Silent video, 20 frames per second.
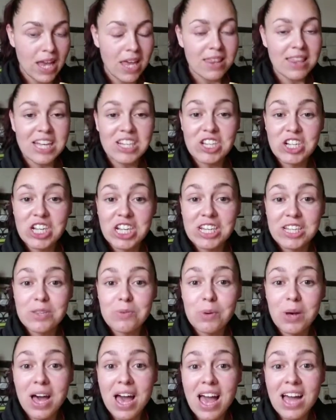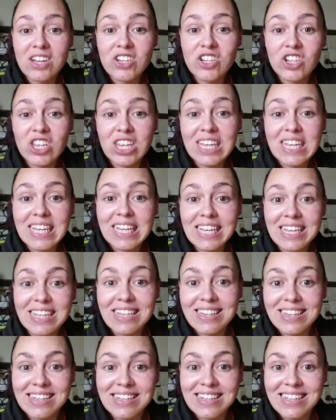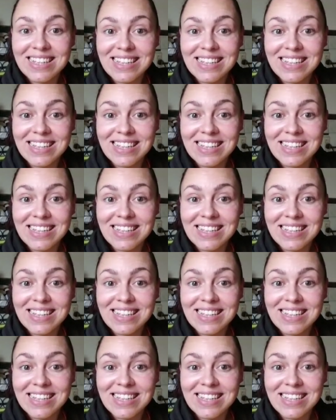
that your kids will actually eat.